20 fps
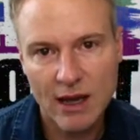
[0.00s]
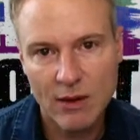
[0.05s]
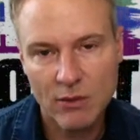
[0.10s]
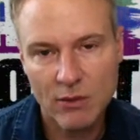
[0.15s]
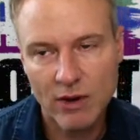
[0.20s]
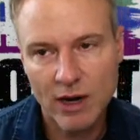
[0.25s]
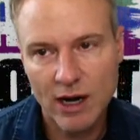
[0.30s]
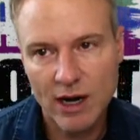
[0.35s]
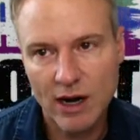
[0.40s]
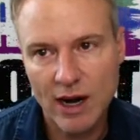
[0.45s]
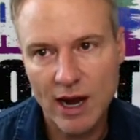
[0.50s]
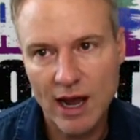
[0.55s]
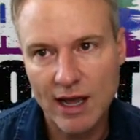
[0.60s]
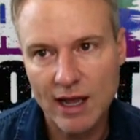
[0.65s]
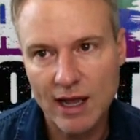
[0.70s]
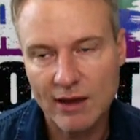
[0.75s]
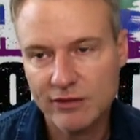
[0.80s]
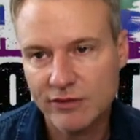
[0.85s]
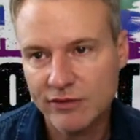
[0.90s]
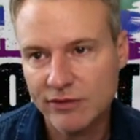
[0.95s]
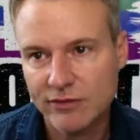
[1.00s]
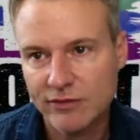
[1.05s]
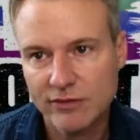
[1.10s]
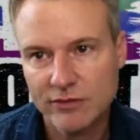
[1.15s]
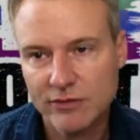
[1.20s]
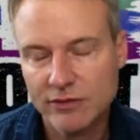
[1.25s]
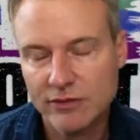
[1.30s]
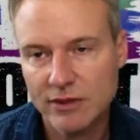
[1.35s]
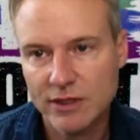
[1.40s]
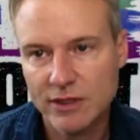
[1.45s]
where
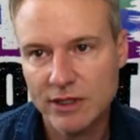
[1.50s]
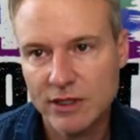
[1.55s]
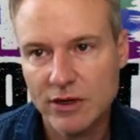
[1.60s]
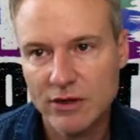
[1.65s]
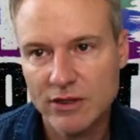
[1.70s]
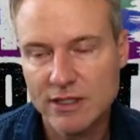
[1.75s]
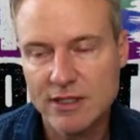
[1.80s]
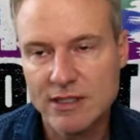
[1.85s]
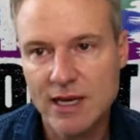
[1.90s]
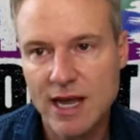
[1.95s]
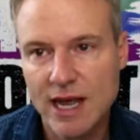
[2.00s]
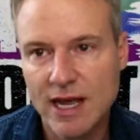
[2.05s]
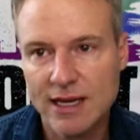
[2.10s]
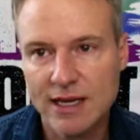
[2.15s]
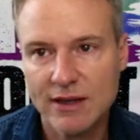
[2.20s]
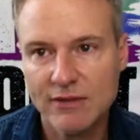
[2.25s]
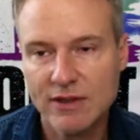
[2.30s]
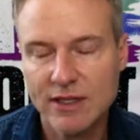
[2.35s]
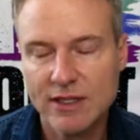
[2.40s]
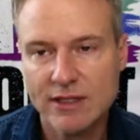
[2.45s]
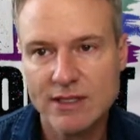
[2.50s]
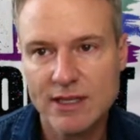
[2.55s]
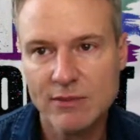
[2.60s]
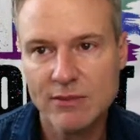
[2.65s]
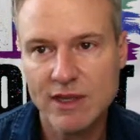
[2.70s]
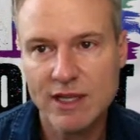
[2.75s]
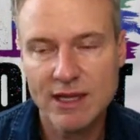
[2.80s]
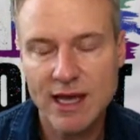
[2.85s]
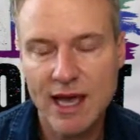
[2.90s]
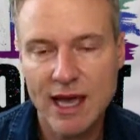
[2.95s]
it's not even
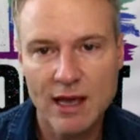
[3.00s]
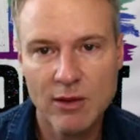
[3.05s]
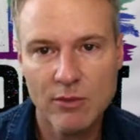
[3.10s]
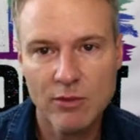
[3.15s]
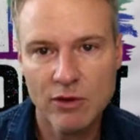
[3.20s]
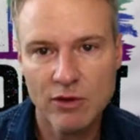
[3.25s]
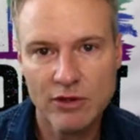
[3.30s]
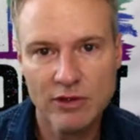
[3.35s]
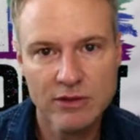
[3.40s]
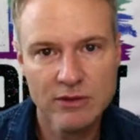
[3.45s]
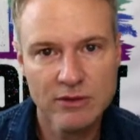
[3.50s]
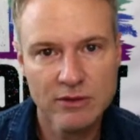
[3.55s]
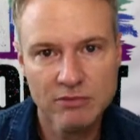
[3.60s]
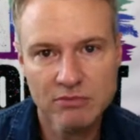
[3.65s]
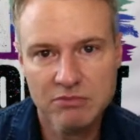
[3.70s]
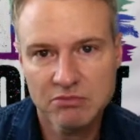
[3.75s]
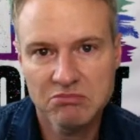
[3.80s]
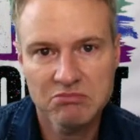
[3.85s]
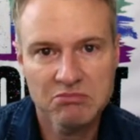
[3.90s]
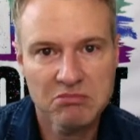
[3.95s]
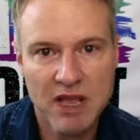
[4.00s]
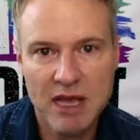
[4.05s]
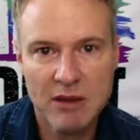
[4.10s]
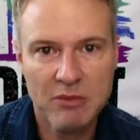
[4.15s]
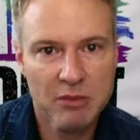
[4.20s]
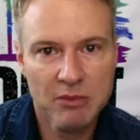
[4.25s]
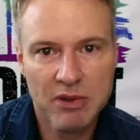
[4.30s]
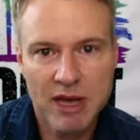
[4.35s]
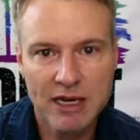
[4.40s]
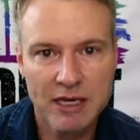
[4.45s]
something that
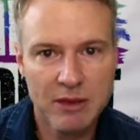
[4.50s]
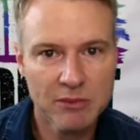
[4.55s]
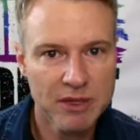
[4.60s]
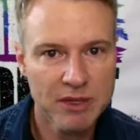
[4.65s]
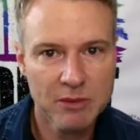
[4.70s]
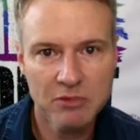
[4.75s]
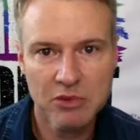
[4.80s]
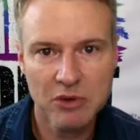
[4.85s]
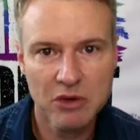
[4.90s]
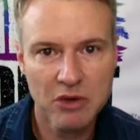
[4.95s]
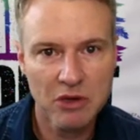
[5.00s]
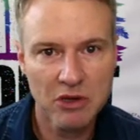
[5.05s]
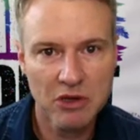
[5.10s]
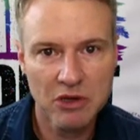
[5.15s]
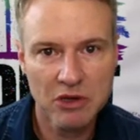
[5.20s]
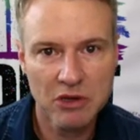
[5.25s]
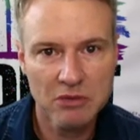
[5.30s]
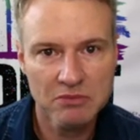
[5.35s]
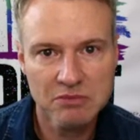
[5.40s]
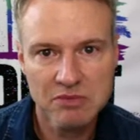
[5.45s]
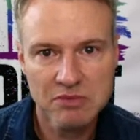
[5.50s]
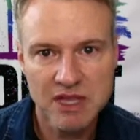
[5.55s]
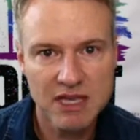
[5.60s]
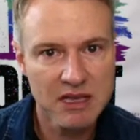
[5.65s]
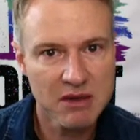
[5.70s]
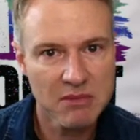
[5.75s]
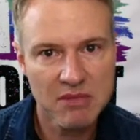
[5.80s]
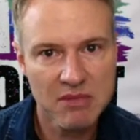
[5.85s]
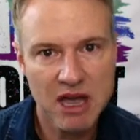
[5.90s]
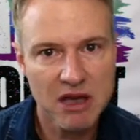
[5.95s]
able-bodied people think
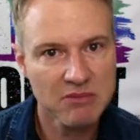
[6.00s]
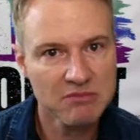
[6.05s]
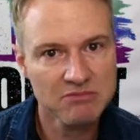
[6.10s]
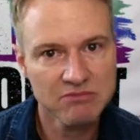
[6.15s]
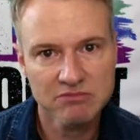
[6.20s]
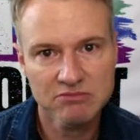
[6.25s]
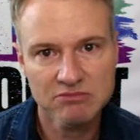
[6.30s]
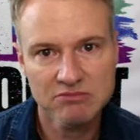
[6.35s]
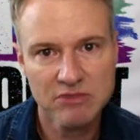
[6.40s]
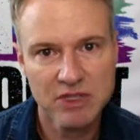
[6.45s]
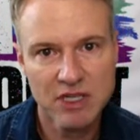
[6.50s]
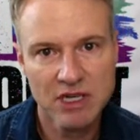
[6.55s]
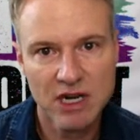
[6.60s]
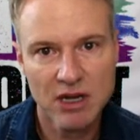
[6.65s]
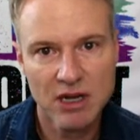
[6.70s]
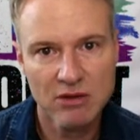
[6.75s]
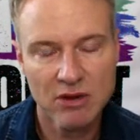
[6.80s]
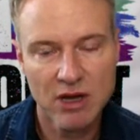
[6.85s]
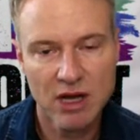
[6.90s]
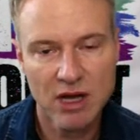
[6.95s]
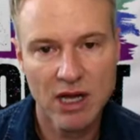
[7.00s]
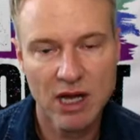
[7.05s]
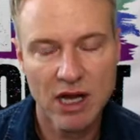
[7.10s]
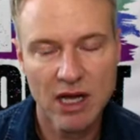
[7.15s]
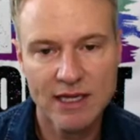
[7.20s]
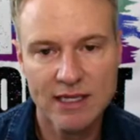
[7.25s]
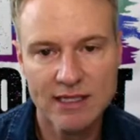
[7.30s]
about, on a